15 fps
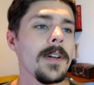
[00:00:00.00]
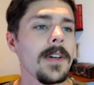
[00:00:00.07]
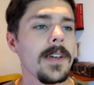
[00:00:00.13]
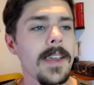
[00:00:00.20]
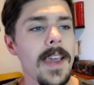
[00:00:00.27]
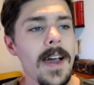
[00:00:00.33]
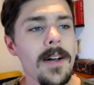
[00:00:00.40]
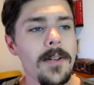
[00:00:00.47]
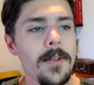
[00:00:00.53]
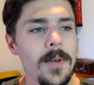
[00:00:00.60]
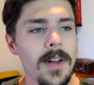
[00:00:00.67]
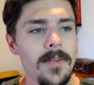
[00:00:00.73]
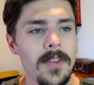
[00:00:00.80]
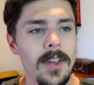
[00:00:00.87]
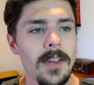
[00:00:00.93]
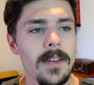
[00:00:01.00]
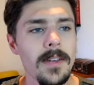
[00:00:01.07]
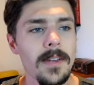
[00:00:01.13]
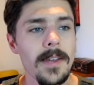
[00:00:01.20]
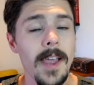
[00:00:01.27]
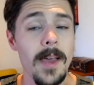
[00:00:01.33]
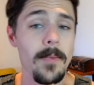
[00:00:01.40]
Count Greffy,
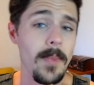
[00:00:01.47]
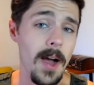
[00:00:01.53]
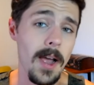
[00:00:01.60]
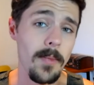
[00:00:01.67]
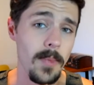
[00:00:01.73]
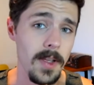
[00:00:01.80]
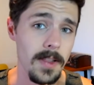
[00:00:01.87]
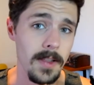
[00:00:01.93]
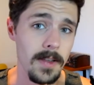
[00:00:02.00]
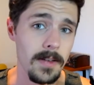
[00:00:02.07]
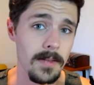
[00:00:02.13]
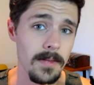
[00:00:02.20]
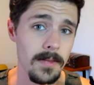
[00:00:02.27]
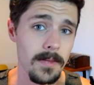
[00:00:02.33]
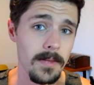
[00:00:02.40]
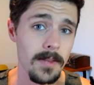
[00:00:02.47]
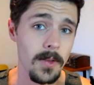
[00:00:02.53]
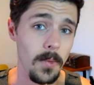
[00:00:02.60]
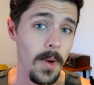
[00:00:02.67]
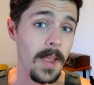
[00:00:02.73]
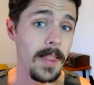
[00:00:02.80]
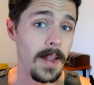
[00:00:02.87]
in my opinion, the
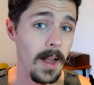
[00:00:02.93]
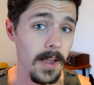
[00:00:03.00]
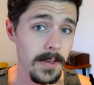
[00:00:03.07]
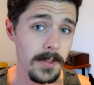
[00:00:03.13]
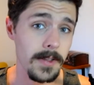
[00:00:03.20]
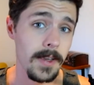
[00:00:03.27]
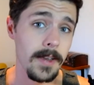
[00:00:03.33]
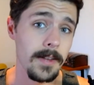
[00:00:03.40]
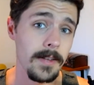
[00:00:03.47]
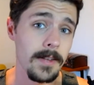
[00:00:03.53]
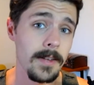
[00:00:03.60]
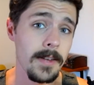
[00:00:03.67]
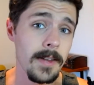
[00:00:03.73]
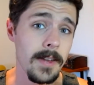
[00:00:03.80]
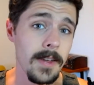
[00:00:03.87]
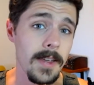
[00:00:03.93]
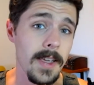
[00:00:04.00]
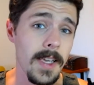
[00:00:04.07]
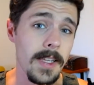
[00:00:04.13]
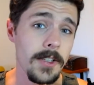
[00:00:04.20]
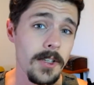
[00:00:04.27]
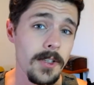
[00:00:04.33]
way that I see it,
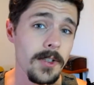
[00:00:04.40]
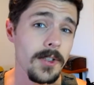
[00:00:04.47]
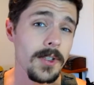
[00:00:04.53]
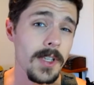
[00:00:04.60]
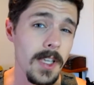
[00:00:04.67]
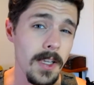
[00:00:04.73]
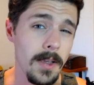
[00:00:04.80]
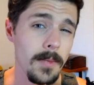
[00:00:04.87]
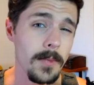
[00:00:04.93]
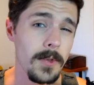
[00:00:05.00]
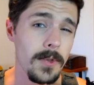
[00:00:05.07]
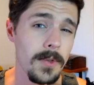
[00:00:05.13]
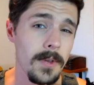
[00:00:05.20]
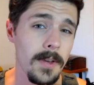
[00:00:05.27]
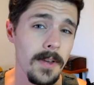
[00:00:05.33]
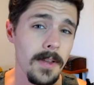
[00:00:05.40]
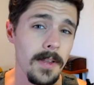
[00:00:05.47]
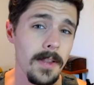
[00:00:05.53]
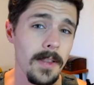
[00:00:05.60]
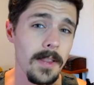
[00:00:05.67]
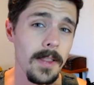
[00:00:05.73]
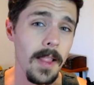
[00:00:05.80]
he just seems
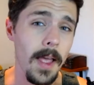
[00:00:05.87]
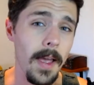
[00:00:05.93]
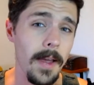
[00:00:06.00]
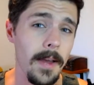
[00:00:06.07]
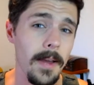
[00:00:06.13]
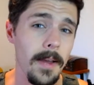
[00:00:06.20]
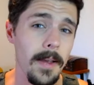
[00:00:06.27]
like